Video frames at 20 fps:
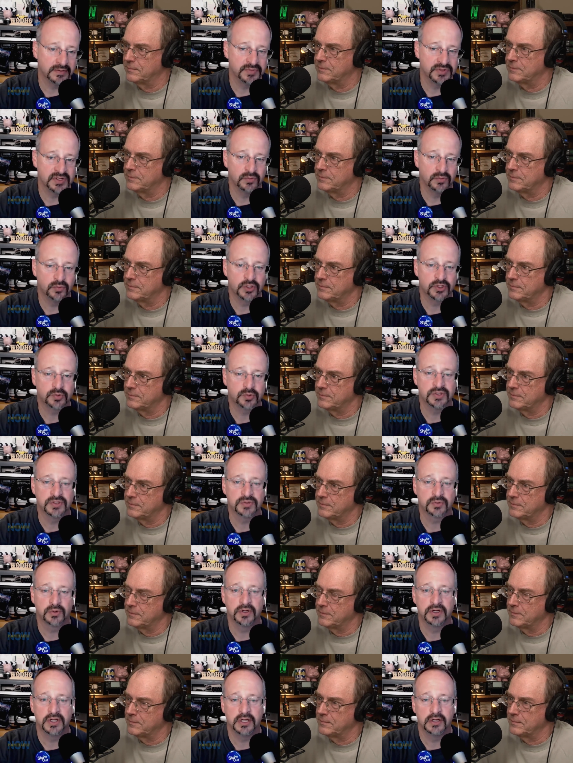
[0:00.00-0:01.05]
Speaker 1: and which ones
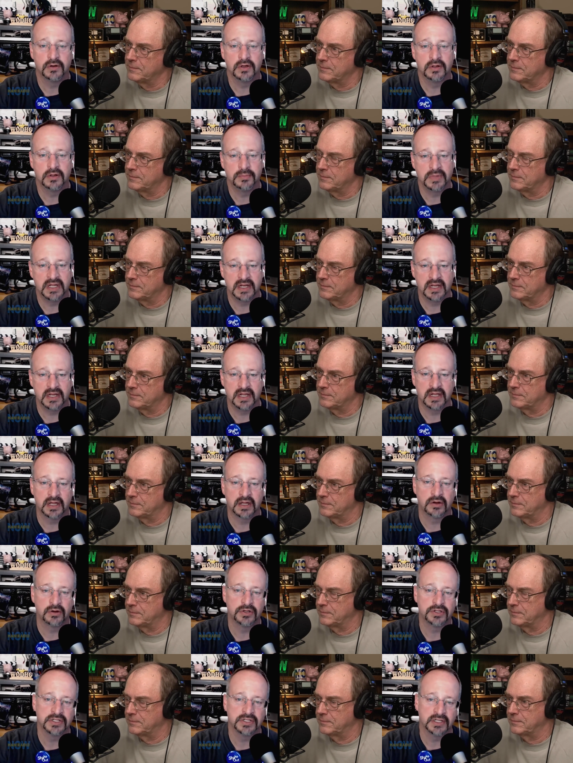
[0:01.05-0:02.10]
were you know immediate
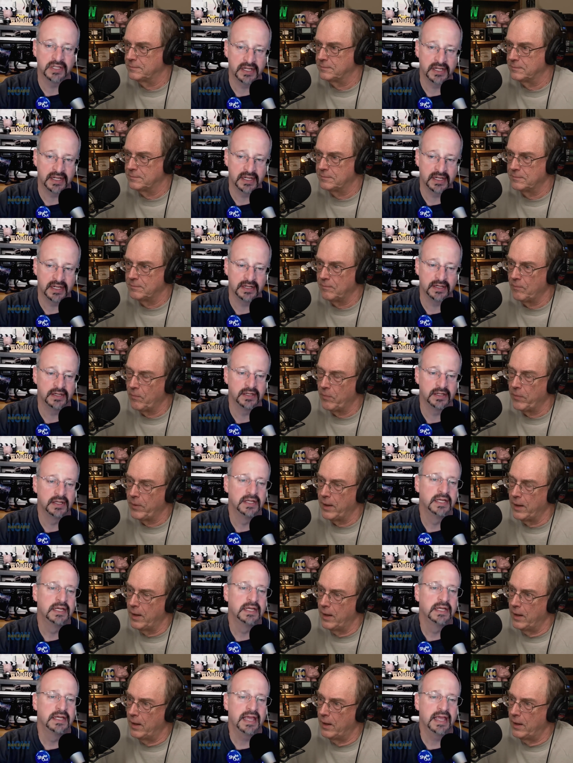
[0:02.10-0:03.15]
or delayed
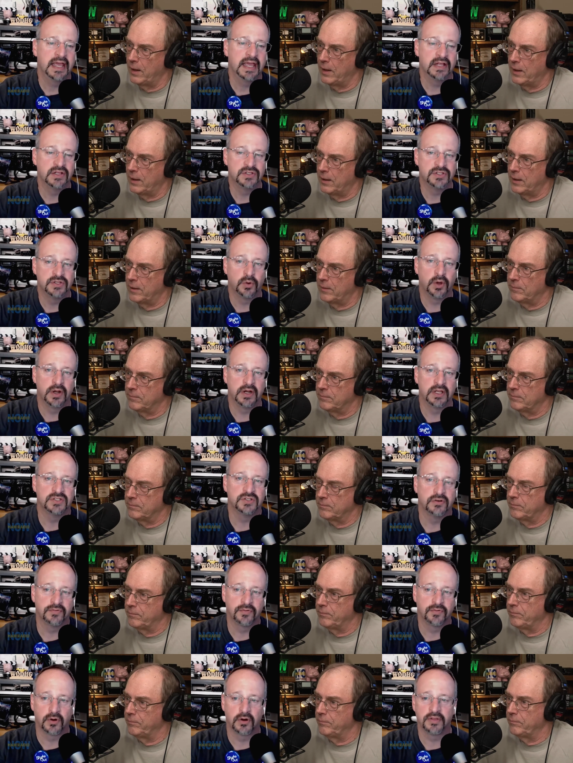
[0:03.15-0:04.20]
and so on and so
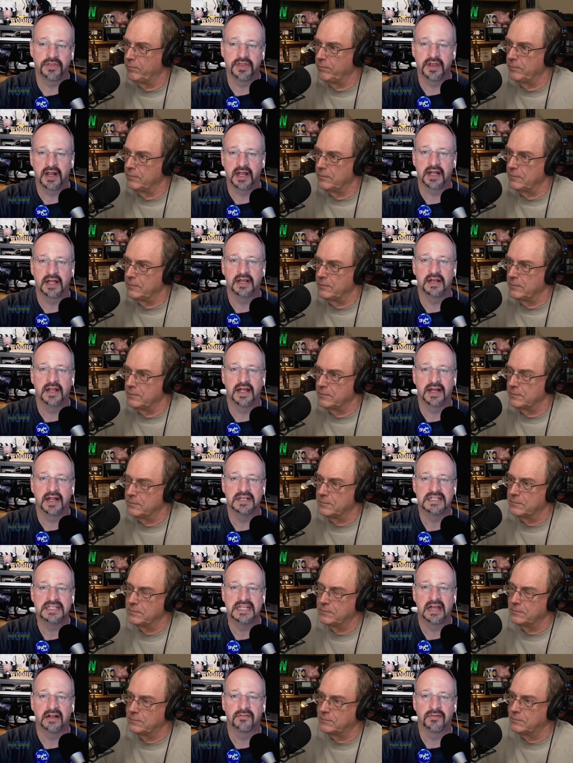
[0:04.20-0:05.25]
forth and i got i got
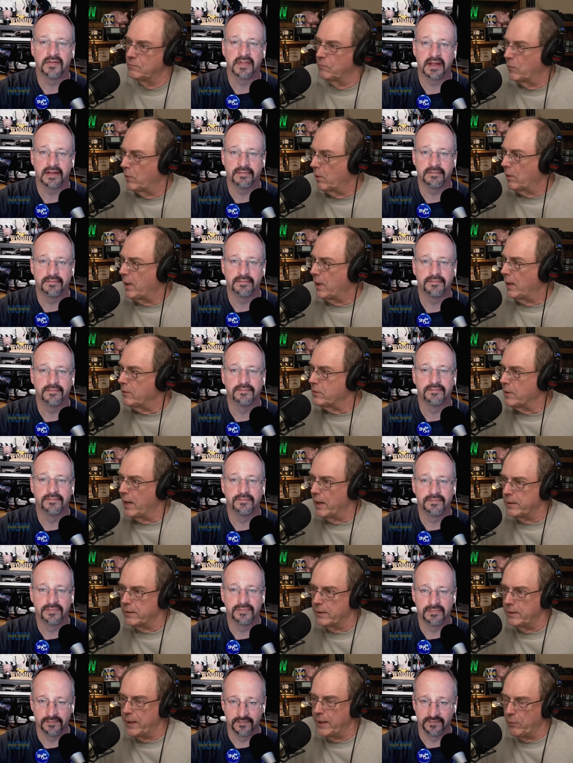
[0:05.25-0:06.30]
tagged for that
Speaker 2: okay
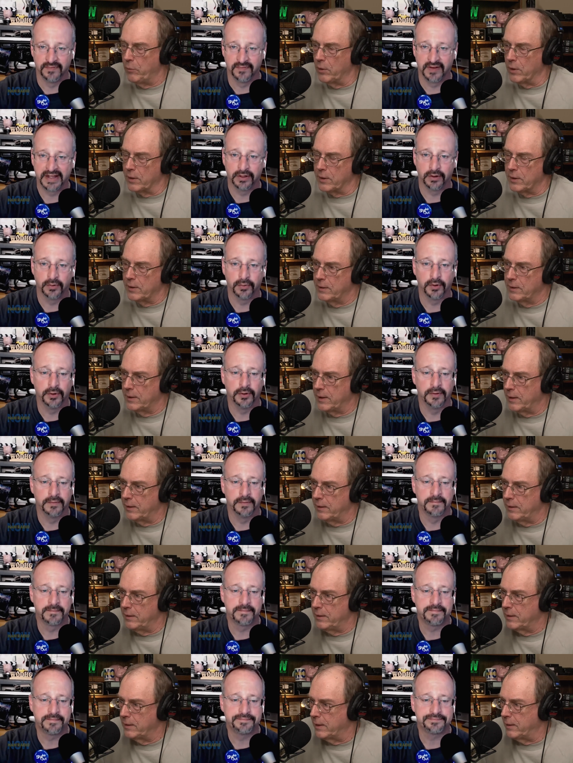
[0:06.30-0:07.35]
so how did that work role.
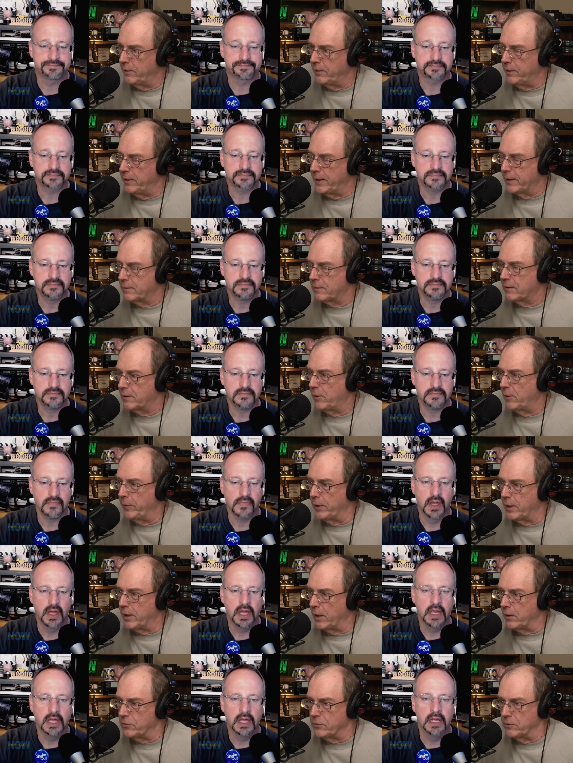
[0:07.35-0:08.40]
how did how did that
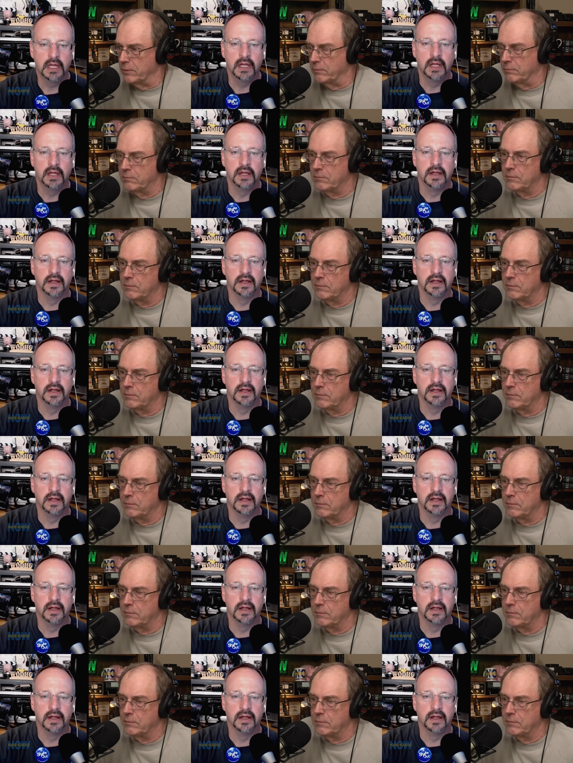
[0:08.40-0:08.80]
communication